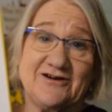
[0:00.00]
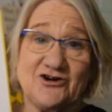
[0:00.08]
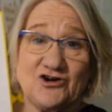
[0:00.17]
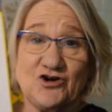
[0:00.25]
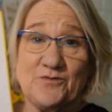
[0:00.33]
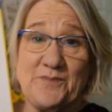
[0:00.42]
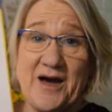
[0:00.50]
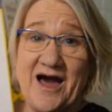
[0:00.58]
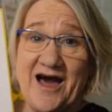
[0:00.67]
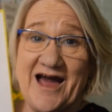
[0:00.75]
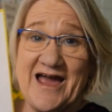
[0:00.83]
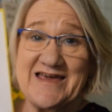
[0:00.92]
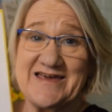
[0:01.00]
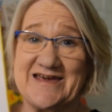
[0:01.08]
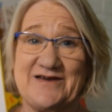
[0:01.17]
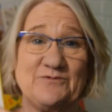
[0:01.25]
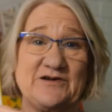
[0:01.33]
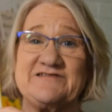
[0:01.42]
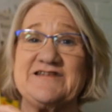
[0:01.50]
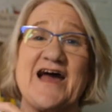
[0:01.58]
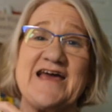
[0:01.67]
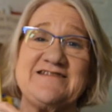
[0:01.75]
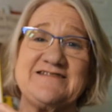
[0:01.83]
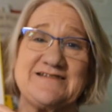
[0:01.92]
Goodbye. It was
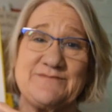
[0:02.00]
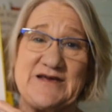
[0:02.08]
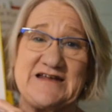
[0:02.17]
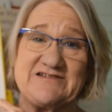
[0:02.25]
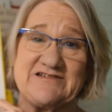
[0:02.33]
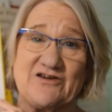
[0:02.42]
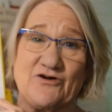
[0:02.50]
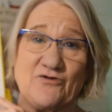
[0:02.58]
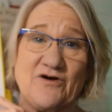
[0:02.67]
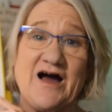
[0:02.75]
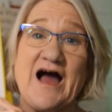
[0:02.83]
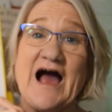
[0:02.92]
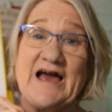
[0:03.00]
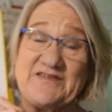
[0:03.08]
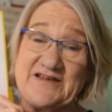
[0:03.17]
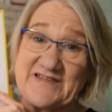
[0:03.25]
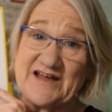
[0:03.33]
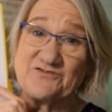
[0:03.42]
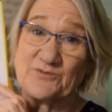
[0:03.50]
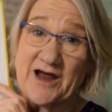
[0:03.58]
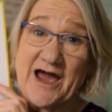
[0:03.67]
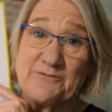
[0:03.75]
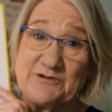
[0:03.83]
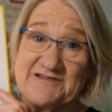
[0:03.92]
nice to meet you. I think that's what
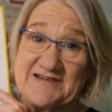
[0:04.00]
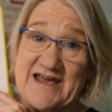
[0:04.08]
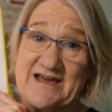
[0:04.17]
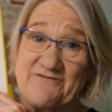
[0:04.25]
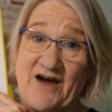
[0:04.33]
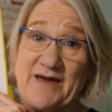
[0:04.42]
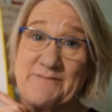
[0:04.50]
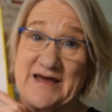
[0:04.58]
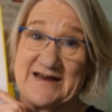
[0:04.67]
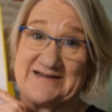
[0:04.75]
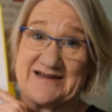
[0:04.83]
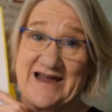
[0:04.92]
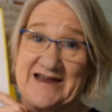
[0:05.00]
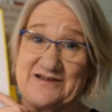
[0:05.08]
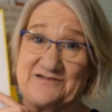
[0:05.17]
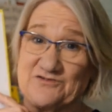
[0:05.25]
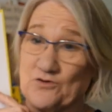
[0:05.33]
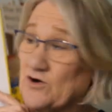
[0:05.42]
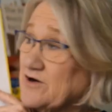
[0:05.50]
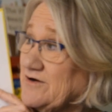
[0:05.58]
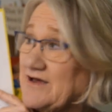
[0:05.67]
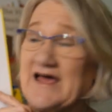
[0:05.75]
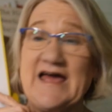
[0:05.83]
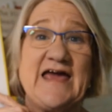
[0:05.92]
I would say if I met a dinosaur.
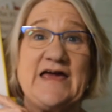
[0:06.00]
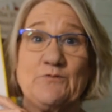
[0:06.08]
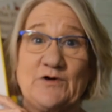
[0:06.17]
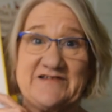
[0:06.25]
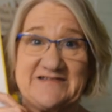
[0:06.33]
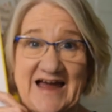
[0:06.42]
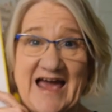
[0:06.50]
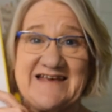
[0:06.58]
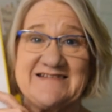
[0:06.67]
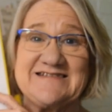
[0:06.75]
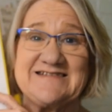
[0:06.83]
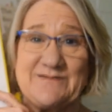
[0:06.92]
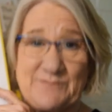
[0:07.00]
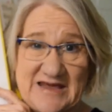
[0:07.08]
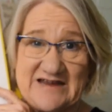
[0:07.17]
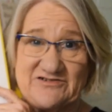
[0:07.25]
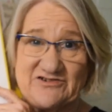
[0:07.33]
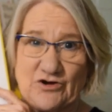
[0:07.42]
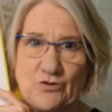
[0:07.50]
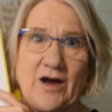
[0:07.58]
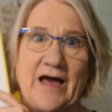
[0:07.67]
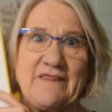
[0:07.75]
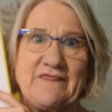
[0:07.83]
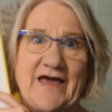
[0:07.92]
It was nice to meet you.
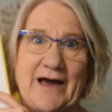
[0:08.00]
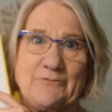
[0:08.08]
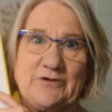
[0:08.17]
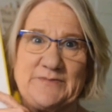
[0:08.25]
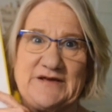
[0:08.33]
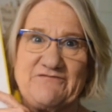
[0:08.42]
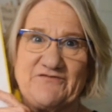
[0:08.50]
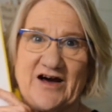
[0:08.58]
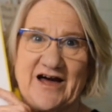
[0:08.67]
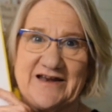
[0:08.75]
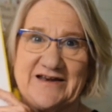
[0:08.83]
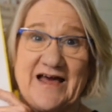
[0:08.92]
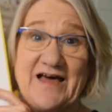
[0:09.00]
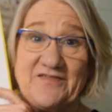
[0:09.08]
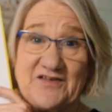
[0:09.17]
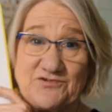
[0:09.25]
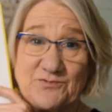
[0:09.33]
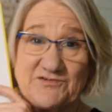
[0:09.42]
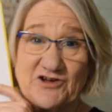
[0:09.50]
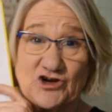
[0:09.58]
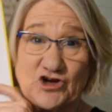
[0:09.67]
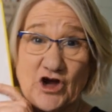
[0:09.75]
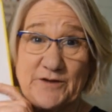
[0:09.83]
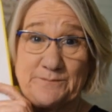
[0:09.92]
That would be fun. This was a
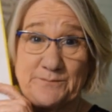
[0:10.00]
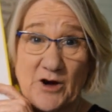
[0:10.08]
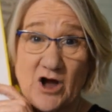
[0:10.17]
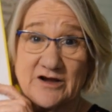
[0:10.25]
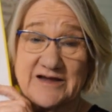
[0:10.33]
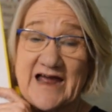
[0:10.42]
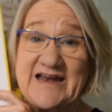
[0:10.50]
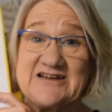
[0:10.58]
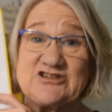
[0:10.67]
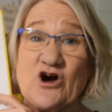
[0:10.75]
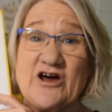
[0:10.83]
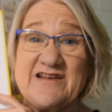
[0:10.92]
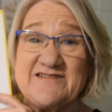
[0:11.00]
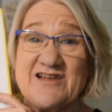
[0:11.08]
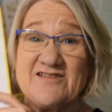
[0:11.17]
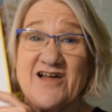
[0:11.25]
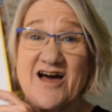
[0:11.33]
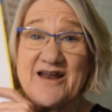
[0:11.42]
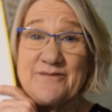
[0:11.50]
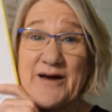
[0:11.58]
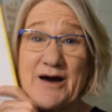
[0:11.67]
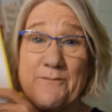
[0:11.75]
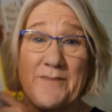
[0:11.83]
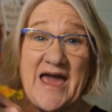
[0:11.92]
good book, and it taught us a lot
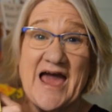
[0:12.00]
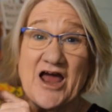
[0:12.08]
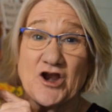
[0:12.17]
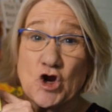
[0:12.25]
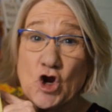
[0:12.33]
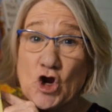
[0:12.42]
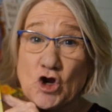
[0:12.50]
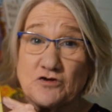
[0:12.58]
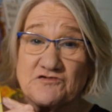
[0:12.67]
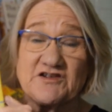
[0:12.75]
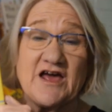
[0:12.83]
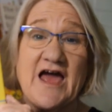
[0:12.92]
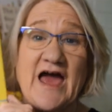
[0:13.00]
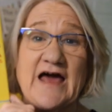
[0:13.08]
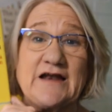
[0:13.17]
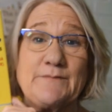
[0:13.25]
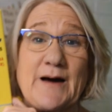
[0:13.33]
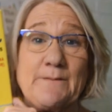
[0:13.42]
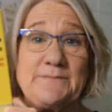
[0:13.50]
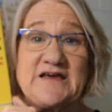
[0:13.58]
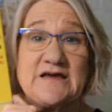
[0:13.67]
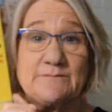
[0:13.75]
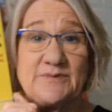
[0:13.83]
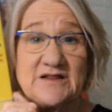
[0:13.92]
about manners and about
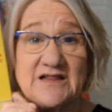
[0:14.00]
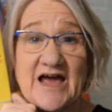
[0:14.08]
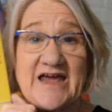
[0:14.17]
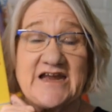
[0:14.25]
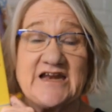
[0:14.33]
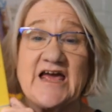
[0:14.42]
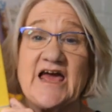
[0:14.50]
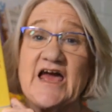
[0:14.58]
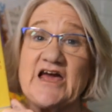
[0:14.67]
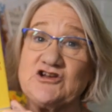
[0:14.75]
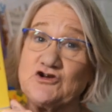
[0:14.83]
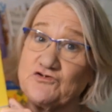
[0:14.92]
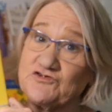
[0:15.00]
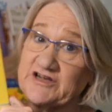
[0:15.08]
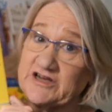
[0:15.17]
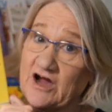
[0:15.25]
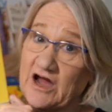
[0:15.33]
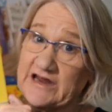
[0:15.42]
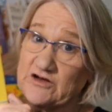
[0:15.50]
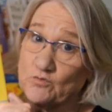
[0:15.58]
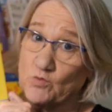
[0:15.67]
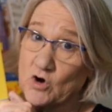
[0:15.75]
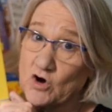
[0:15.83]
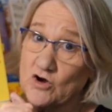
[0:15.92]
being polite and using kind
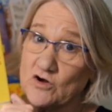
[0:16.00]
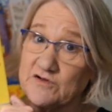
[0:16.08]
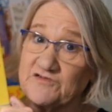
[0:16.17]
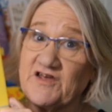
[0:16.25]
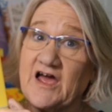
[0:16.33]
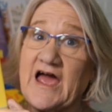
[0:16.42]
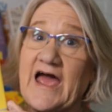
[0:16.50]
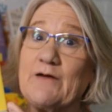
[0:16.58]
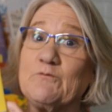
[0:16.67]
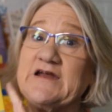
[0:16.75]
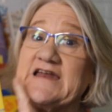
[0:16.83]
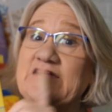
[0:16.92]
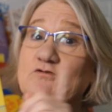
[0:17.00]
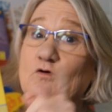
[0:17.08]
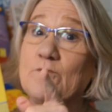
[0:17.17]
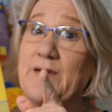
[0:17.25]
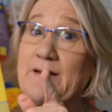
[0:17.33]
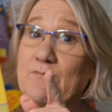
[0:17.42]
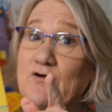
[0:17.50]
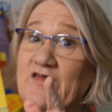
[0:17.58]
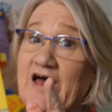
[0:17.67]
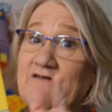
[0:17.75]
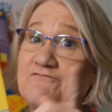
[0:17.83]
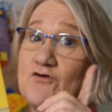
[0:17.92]
words. And we need to remember
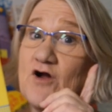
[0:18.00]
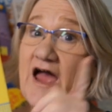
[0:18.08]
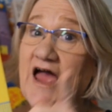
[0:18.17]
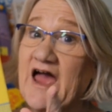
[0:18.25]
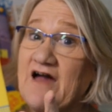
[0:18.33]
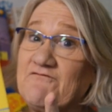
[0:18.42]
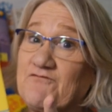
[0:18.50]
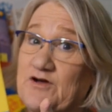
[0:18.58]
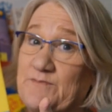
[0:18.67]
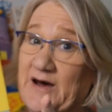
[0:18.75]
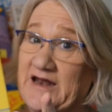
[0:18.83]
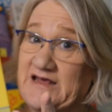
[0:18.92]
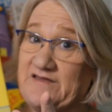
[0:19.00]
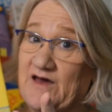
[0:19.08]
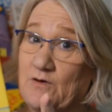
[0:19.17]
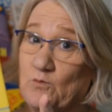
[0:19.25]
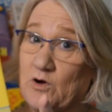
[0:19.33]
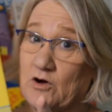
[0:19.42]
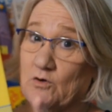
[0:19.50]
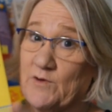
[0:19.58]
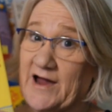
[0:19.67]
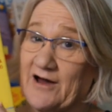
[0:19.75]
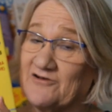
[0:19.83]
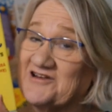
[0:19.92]
that for everybody that we're
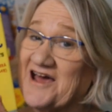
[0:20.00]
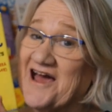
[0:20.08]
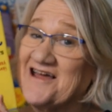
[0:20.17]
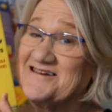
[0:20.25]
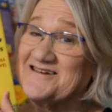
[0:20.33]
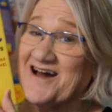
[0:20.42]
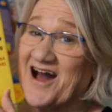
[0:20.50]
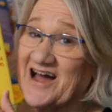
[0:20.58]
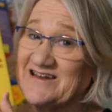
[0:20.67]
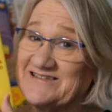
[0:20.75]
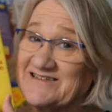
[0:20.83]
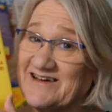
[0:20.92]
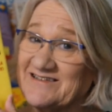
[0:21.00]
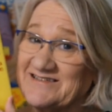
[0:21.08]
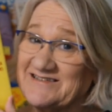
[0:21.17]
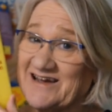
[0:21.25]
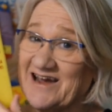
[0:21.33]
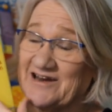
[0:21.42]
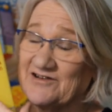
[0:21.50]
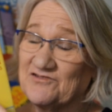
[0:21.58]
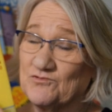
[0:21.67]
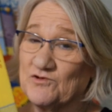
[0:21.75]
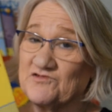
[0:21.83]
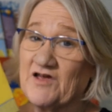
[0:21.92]
around, not just
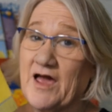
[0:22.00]
dinosaurs.